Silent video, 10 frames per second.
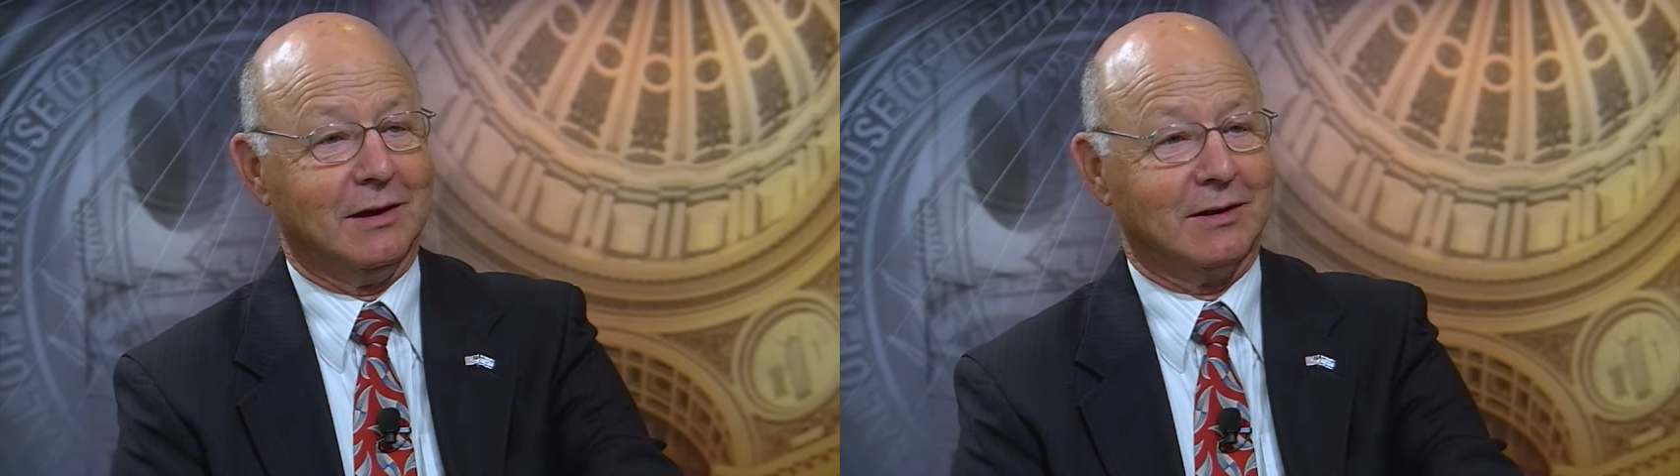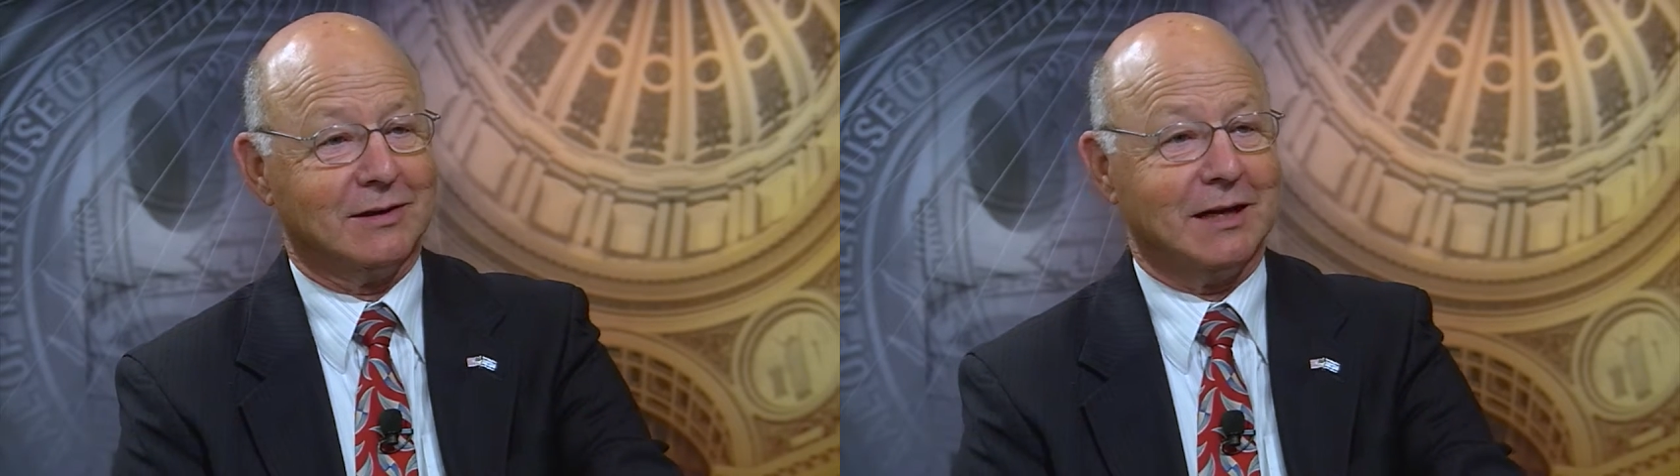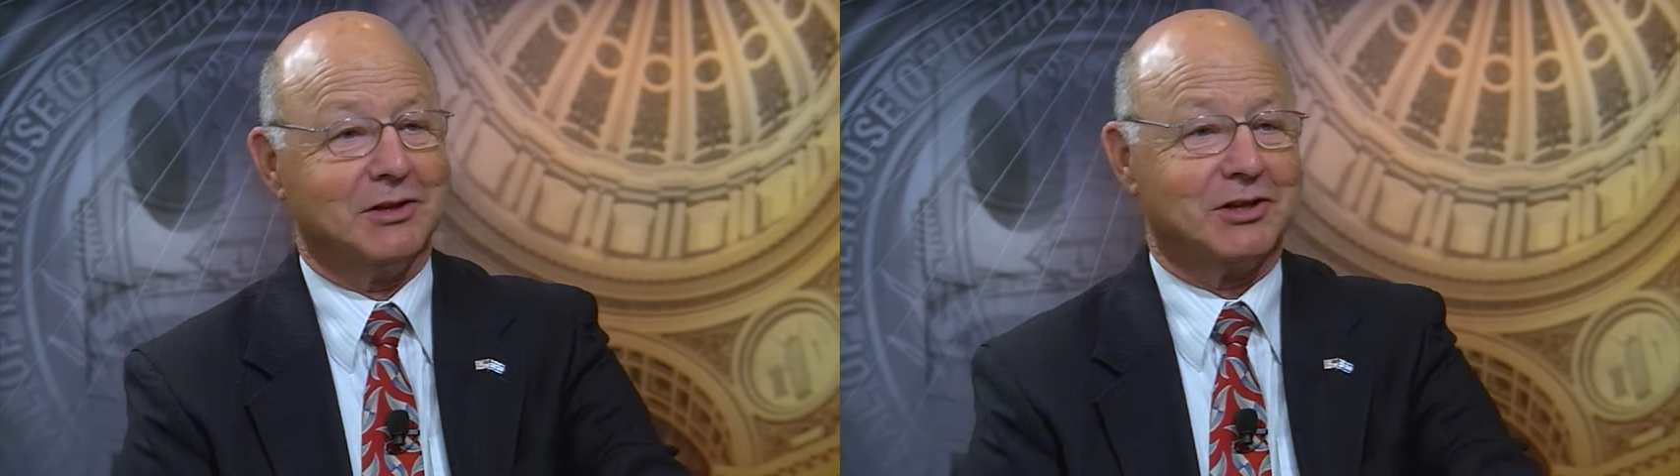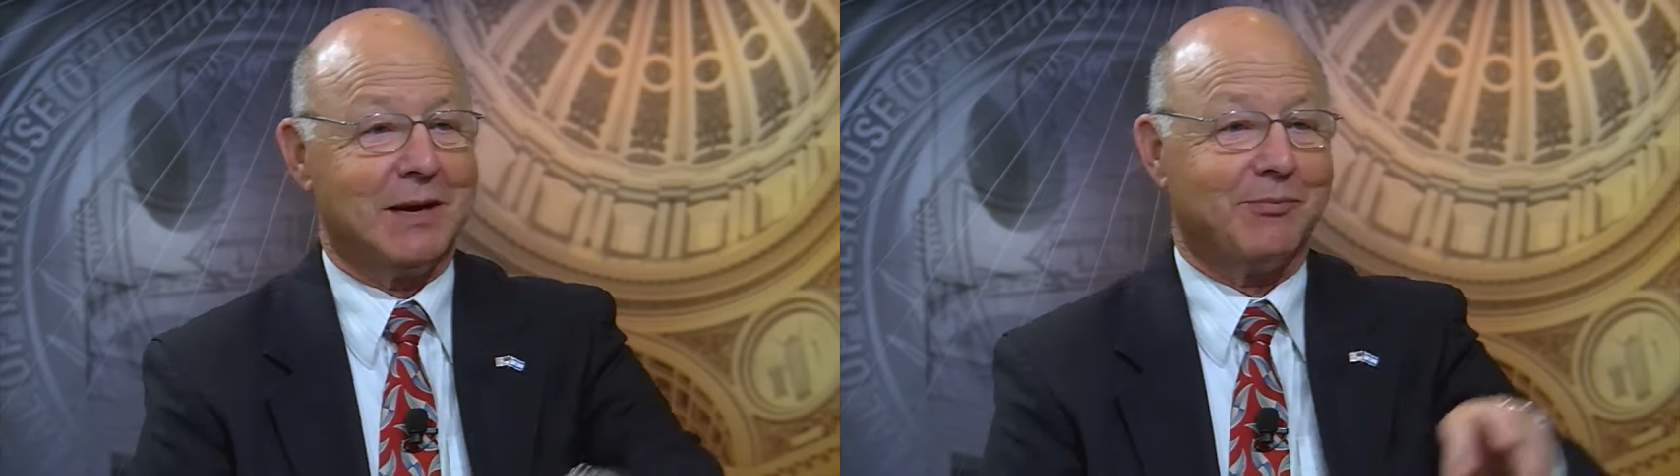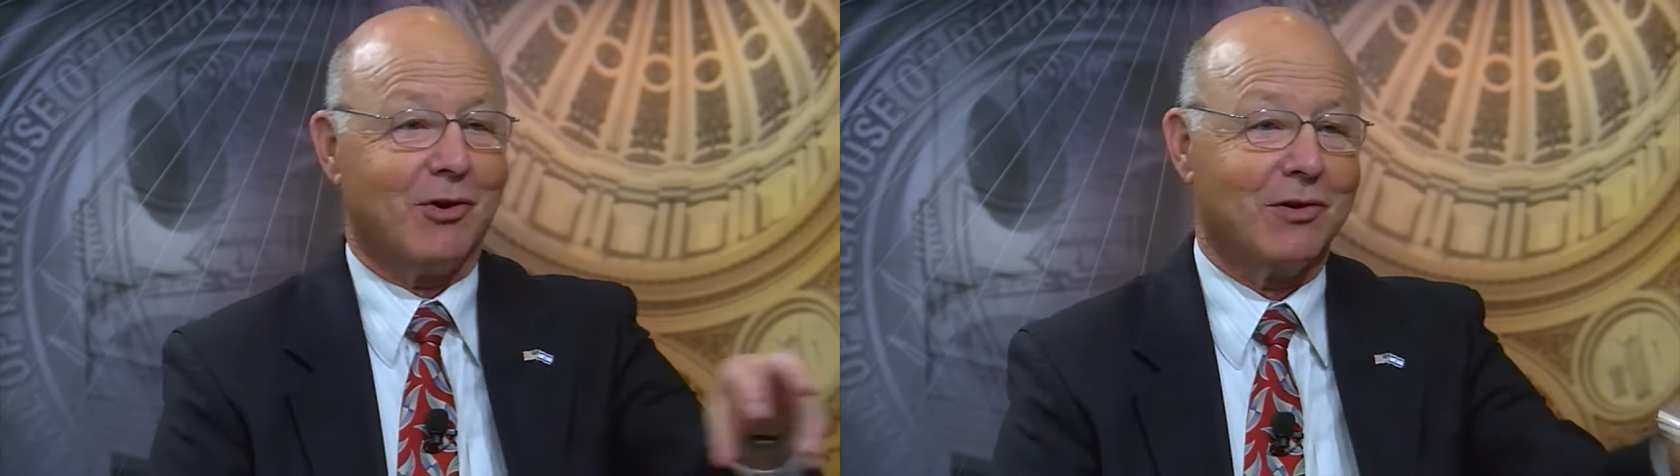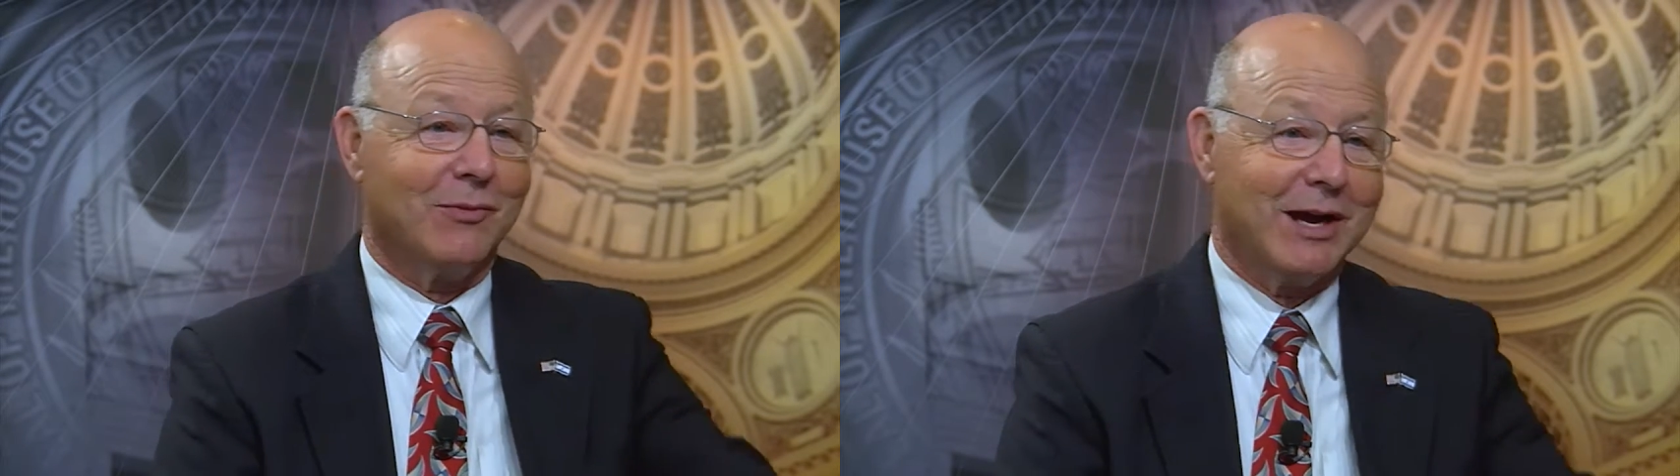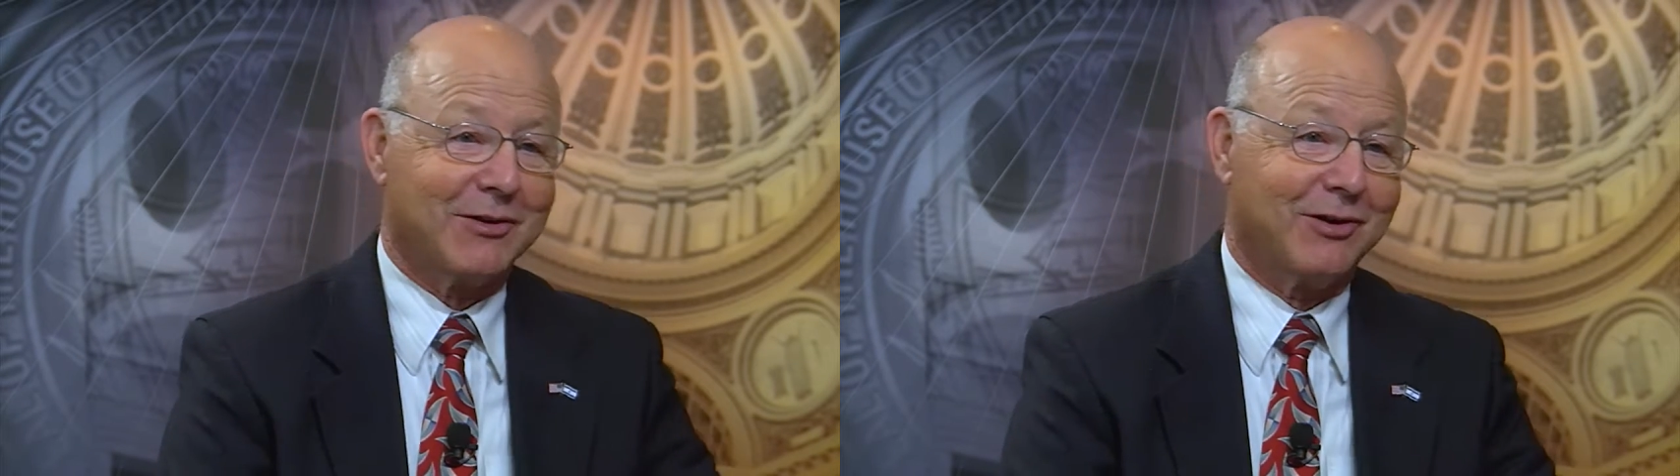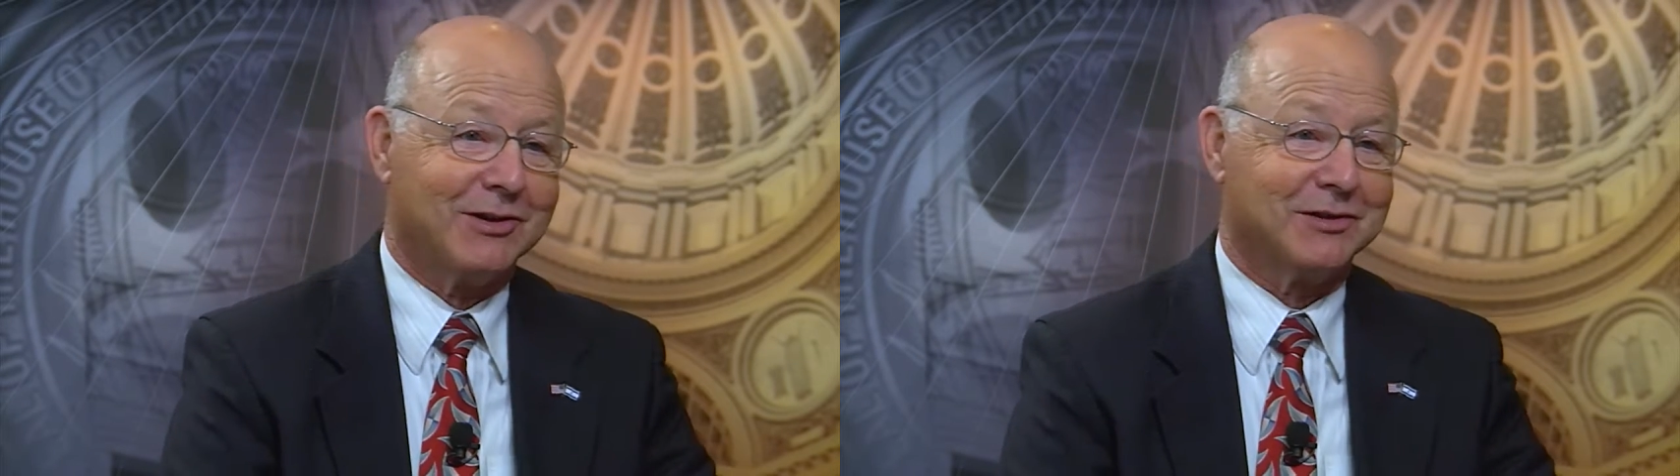it's not to step all the way
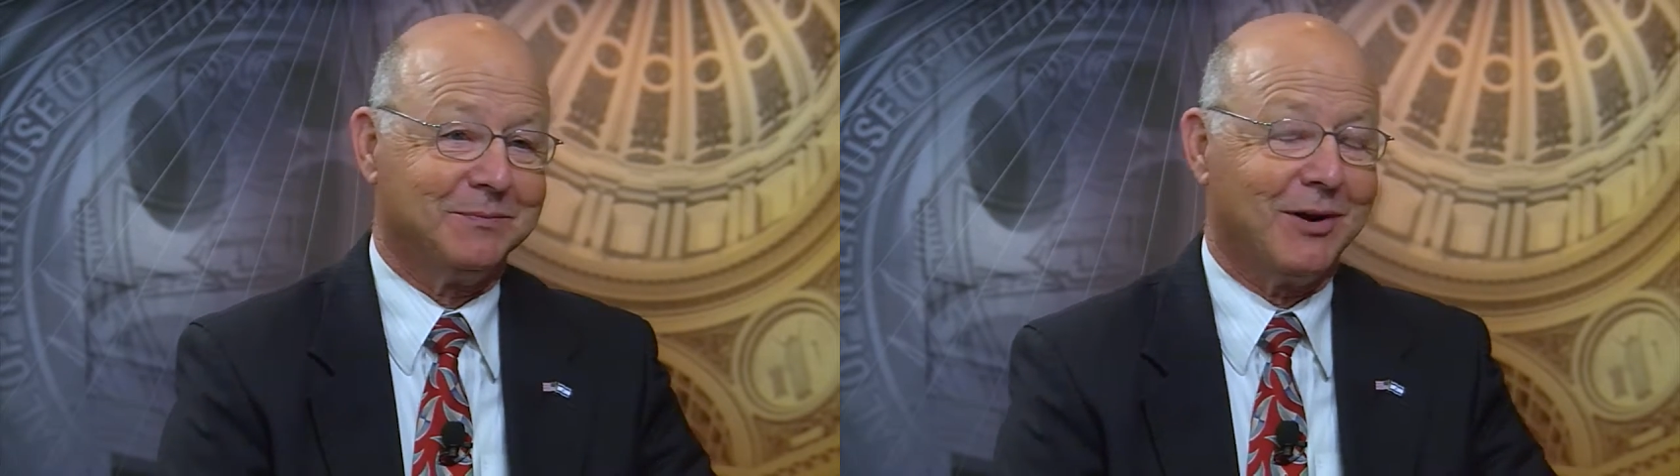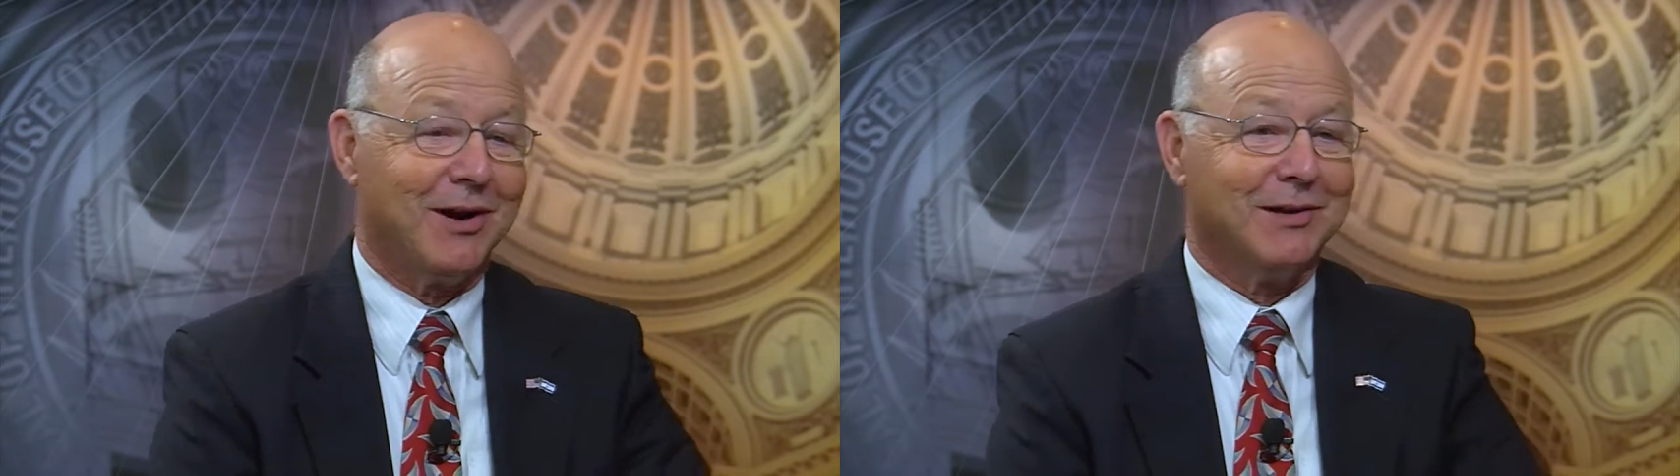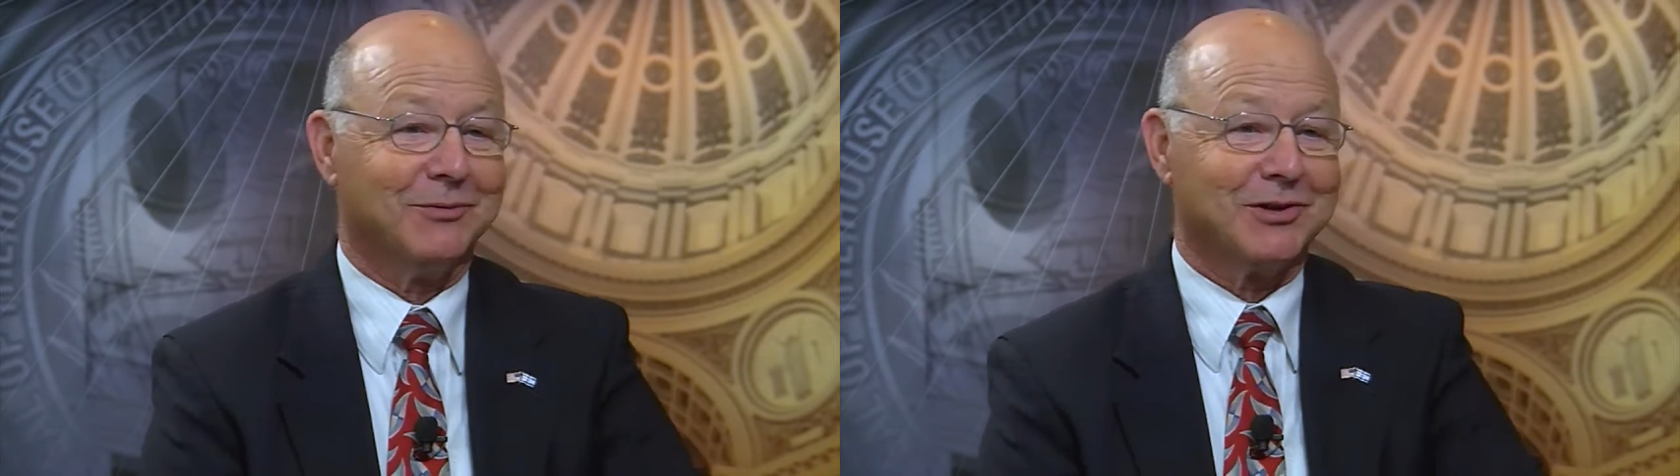across the pond,